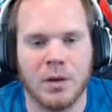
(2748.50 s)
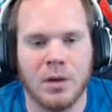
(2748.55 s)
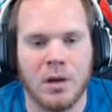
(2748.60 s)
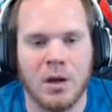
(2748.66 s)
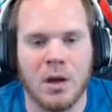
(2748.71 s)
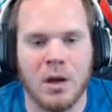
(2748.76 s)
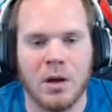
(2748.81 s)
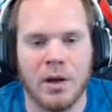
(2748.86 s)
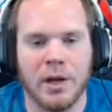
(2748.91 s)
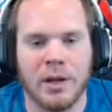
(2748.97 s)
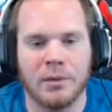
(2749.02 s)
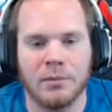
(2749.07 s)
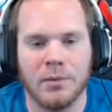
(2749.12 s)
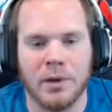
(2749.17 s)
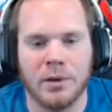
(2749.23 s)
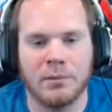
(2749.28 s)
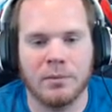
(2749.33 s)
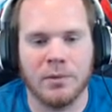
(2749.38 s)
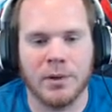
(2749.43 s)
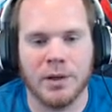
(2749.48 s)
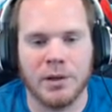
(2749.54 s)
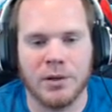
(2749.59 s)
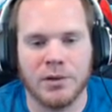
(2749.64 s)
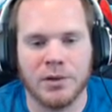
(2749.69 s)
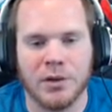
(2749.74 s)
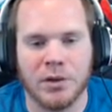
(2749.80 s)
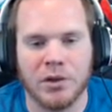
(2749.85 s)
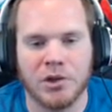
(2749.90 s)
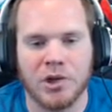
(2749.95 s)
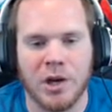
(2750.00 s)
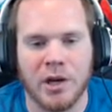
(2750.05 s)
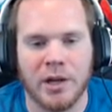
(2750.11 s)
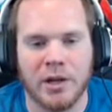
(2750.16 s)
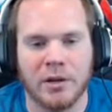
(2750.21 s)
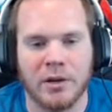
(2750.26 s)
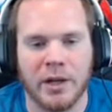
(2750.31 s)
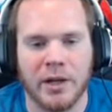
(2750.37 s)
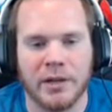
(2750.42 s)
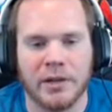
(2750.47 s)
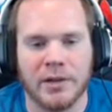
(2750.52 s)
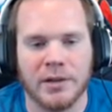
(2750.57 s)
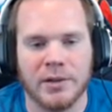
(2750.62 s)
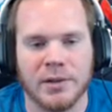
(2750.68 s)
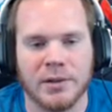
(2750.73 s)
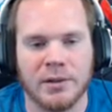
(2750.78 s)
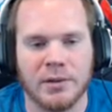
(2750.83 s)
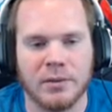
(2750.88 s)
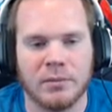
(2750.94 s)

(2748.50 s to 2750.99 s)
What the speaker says: Oh, yeah, we can use a hook shot here like this.